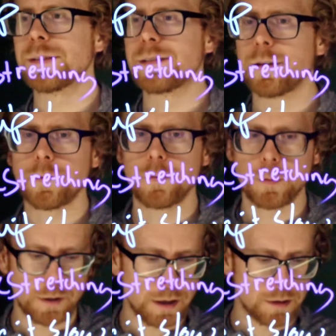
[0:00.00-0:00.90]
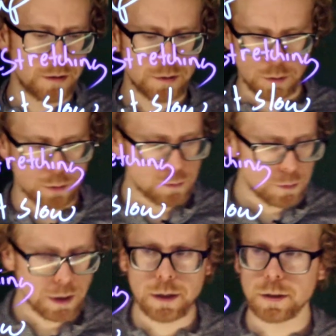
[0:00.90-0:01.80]
is different from taking it slow.
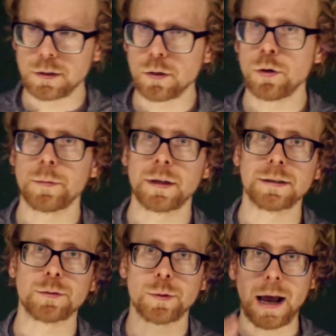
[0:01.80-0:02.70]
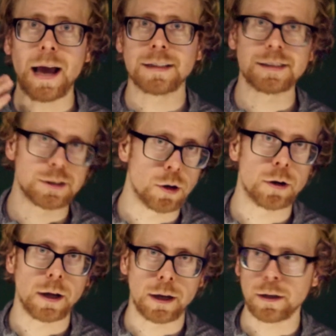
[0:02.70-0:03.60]
Taking it slow means when I
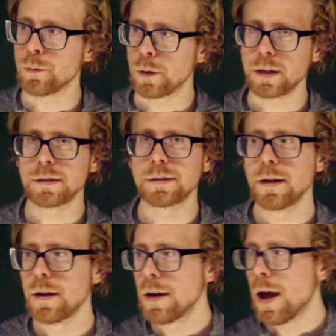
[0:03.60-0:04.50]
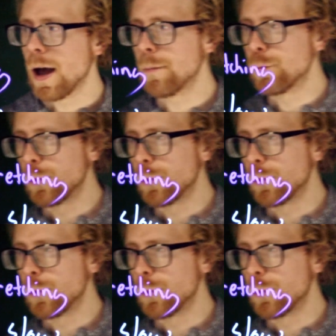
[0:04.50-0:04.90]
start any race, I'm